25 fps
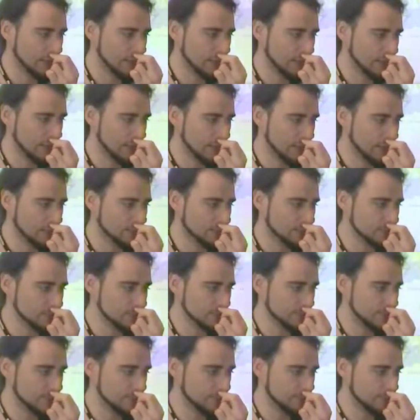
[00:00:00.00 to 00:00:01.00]
Uh,
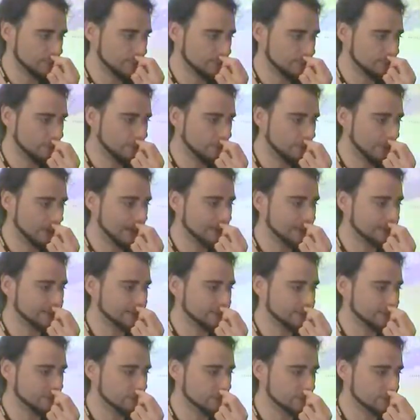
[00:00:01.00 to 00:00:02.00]
so for
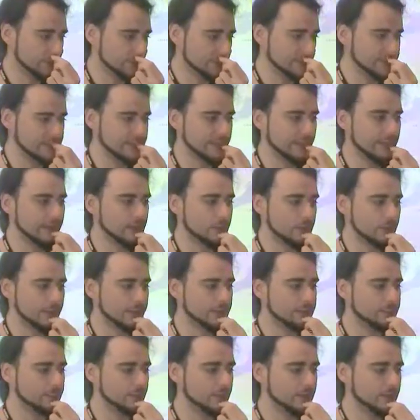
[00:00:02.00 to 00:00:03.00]
active users, they are
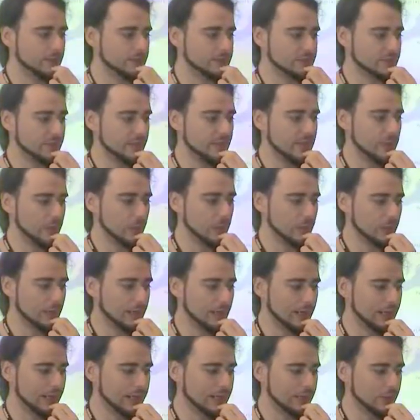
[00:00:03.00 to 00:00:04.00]
red because they are
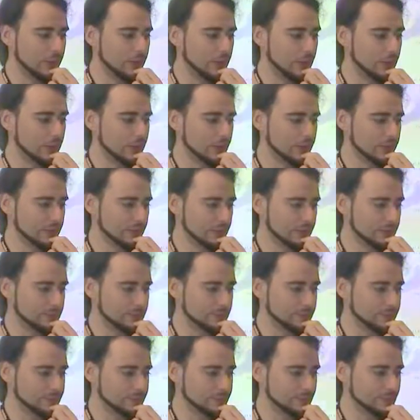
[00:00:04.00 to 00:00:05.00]
online or
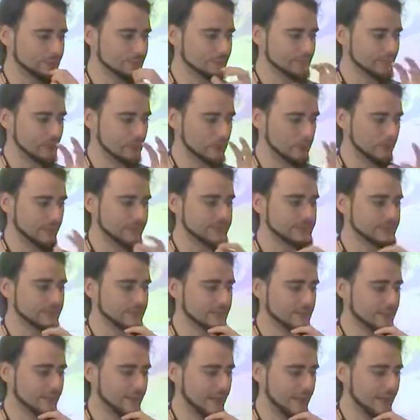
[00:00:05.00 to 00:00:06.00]
uh,
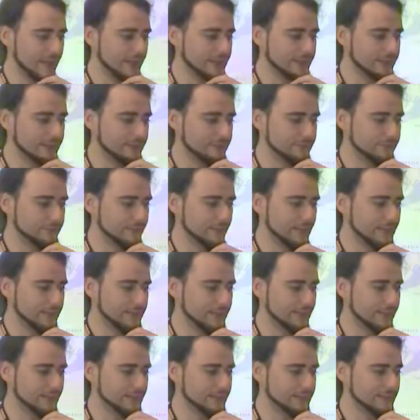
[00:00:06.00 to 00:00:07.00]
recently active.
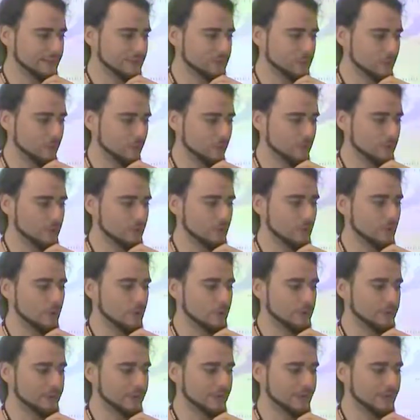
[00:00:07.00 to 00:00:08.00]
And then the more you
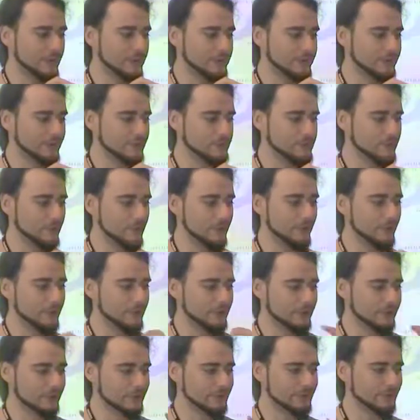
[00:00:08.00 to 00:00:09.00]
go down, the
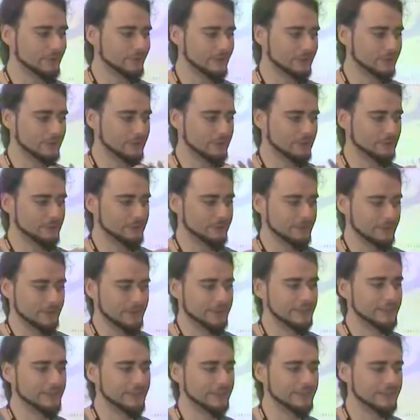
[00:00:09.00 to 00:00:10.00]
more uh,
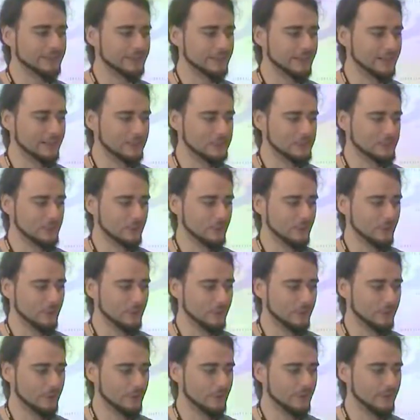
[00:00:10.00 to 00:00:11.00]
further in time. So
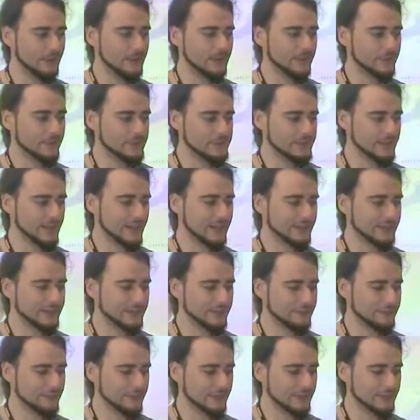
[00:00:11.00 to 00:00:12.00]
Oily was
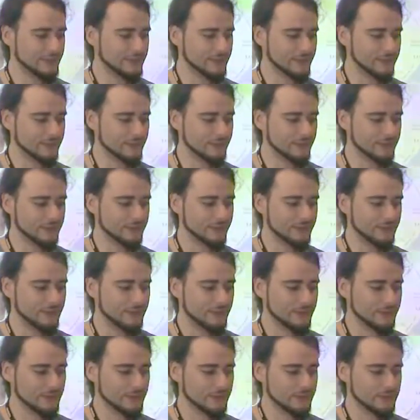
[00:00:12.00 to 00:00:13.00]
active, I think,
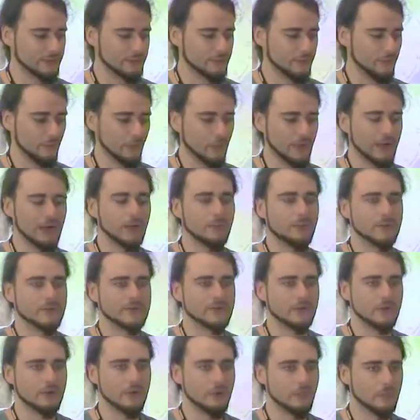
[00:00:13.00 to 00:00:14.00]
four
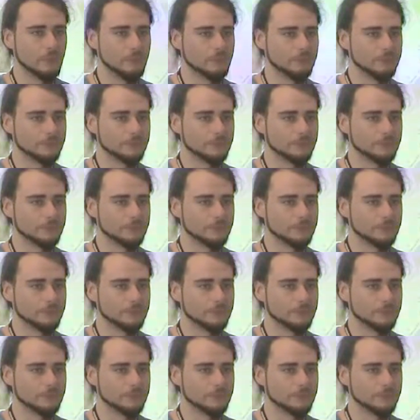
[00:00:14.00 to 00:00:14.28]
hours ago.